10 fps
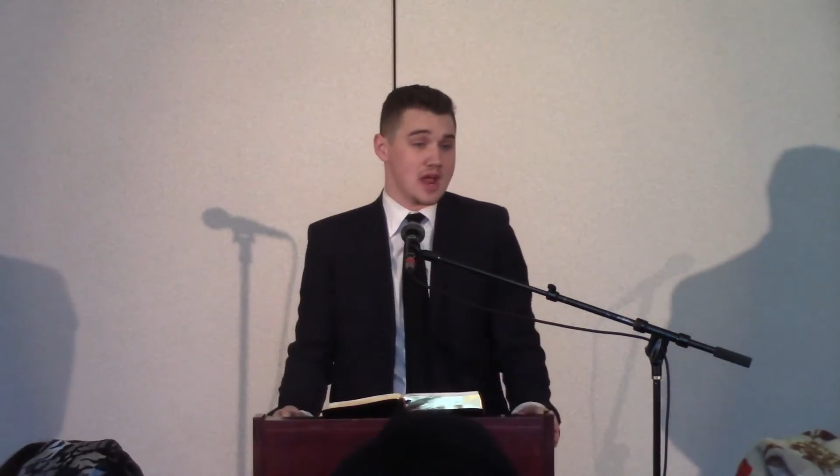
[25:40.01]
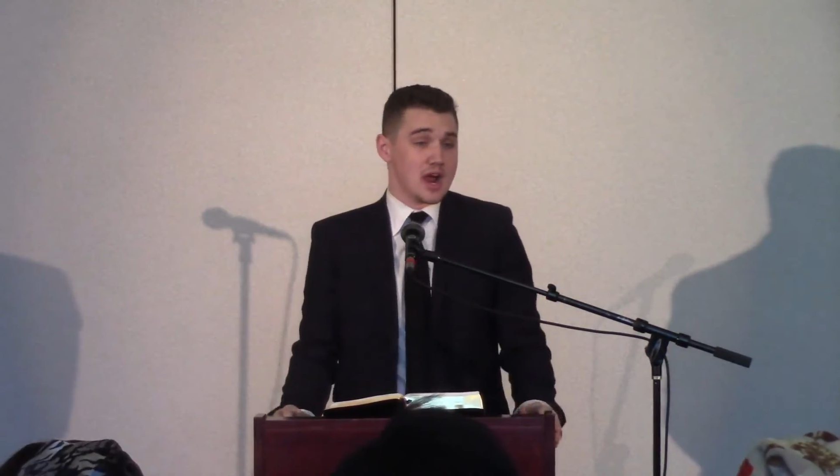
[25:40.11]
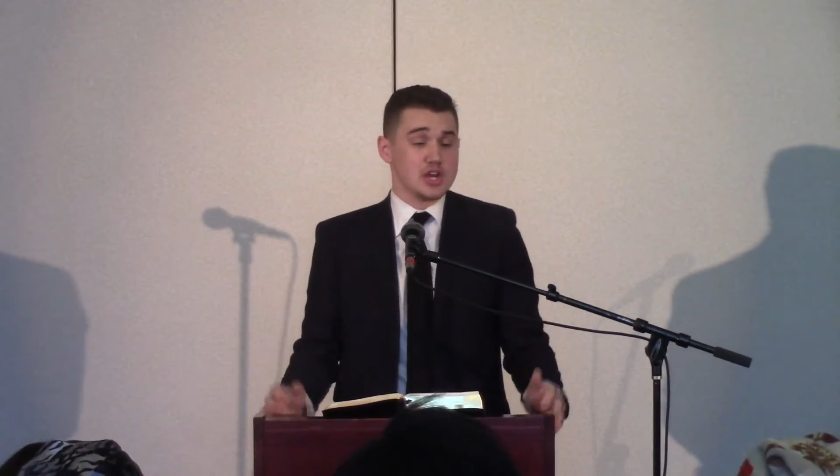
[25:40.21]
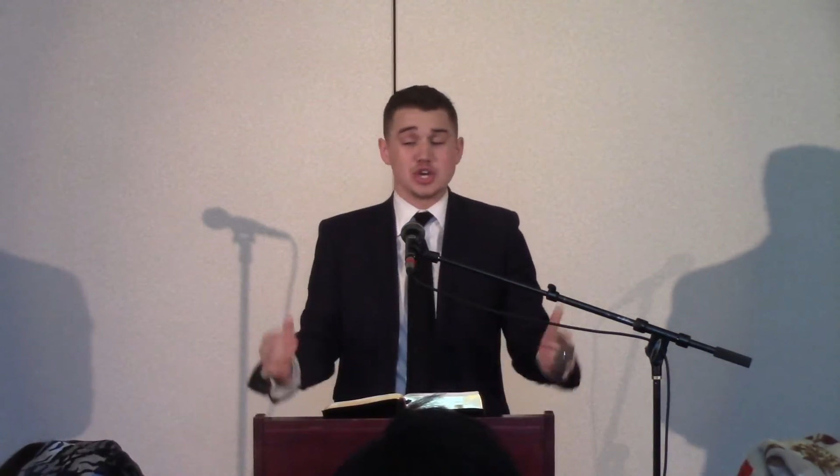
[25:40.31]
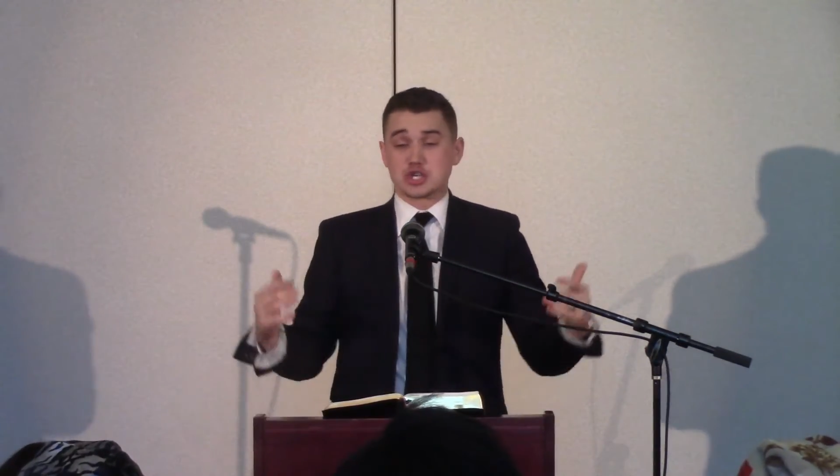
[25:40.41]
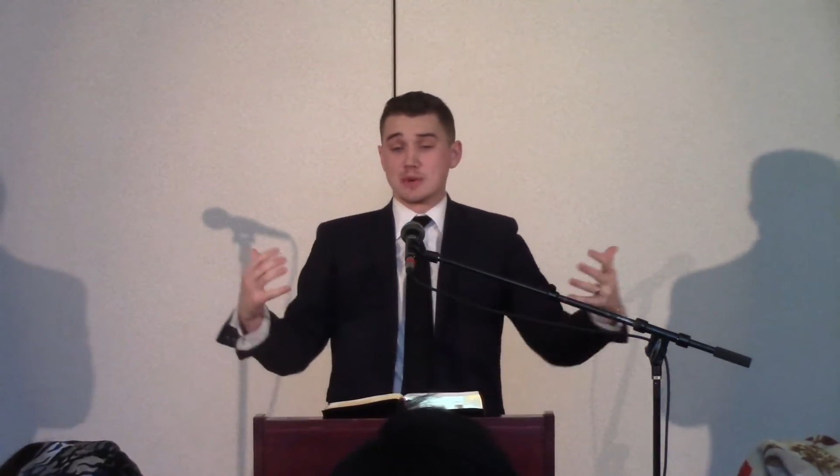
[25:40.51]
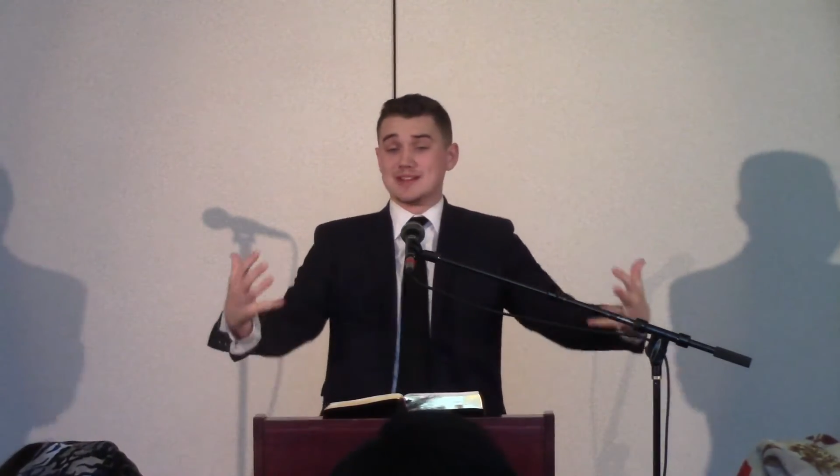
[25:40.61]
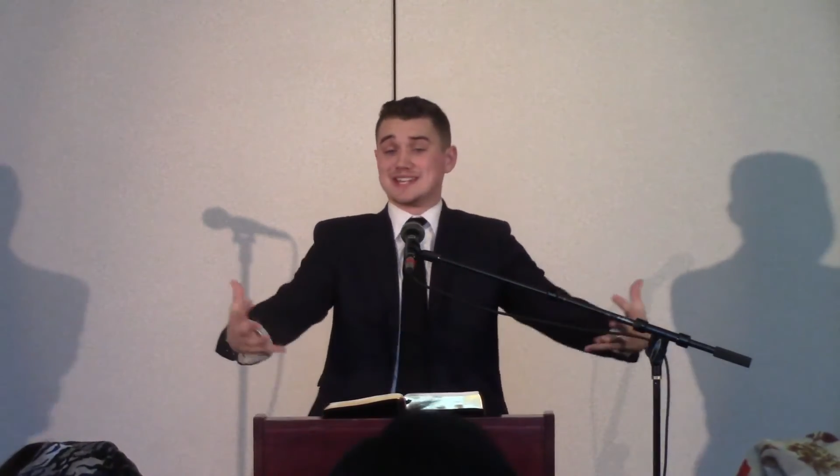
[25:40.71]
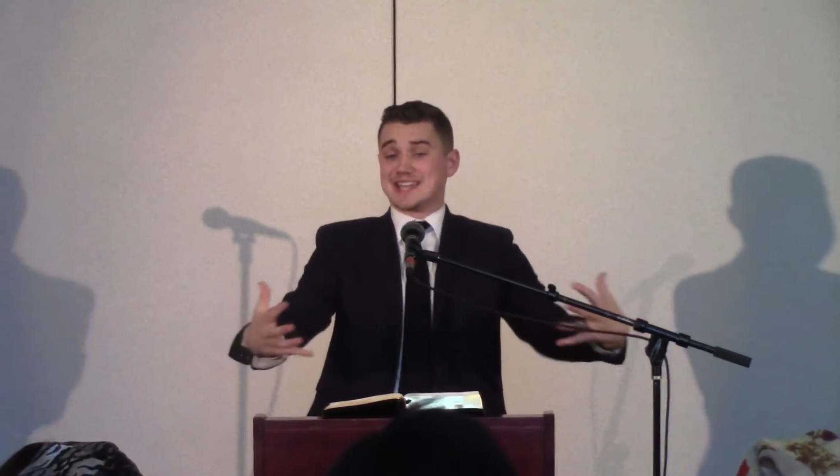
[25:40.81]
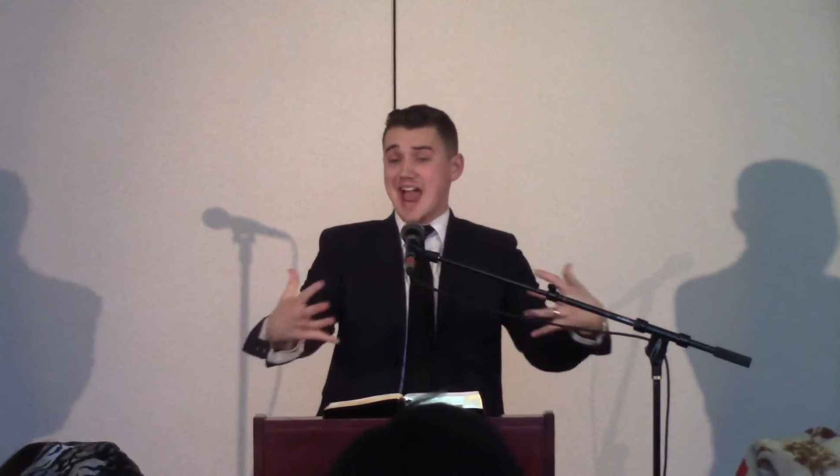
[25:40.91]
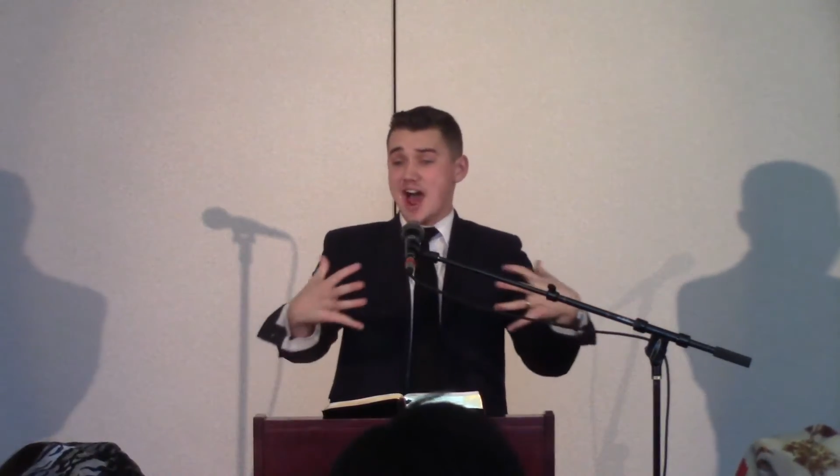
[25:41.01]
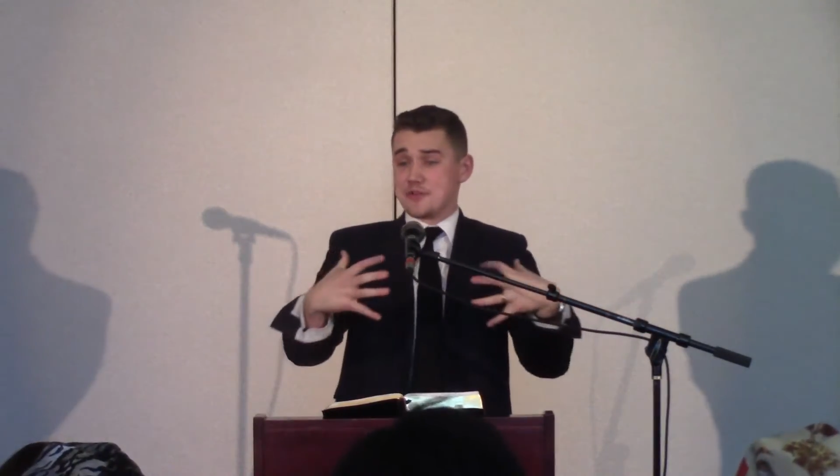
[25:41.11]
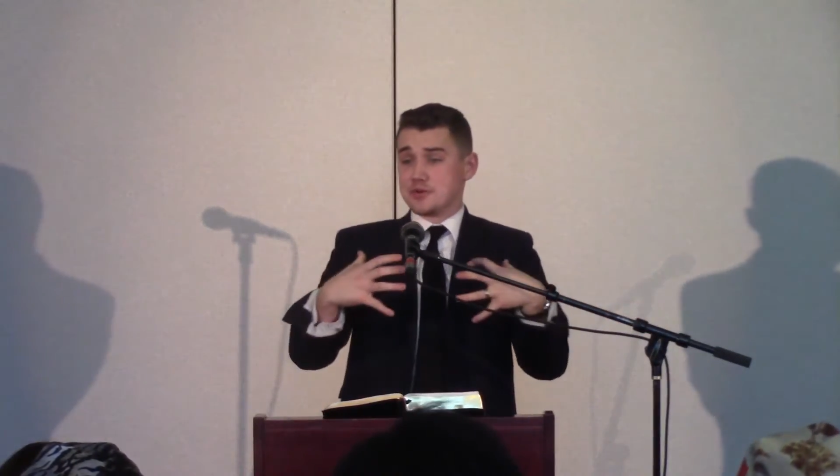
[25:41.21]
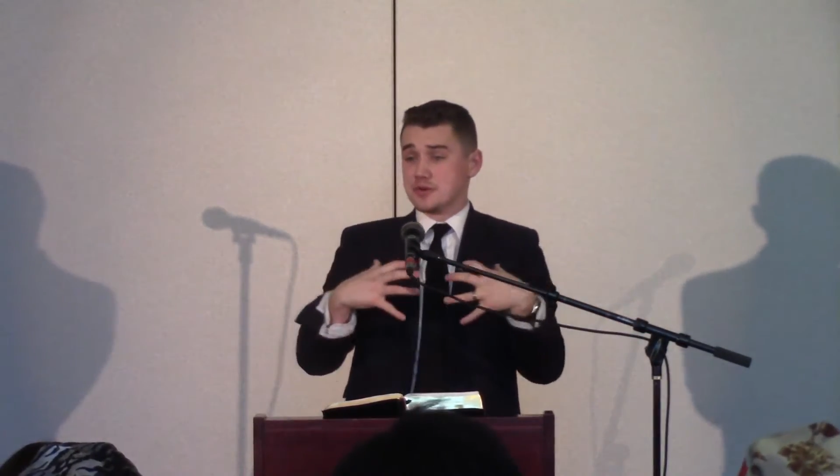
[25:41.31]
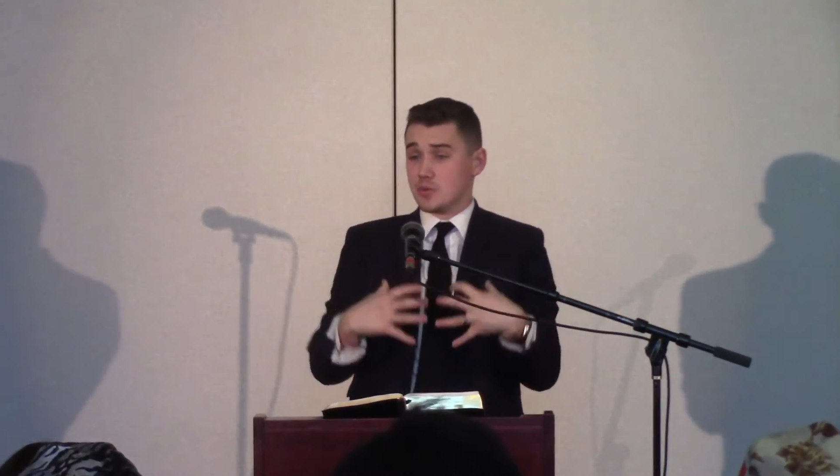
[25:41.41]
Are you determined to
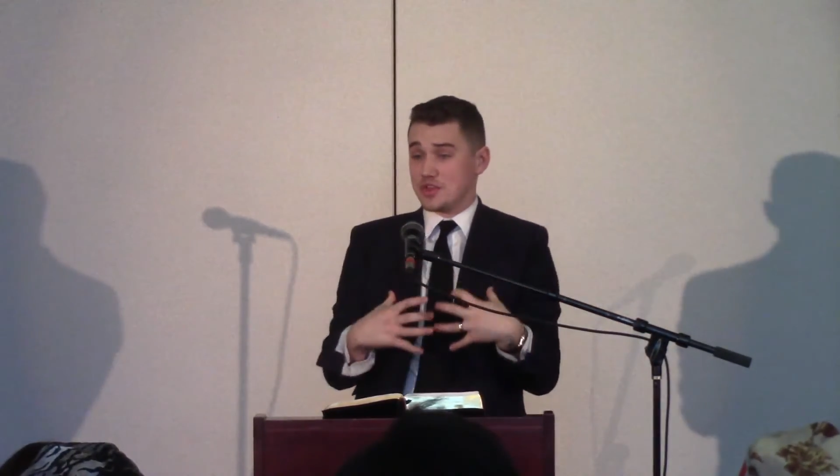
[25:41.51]
gather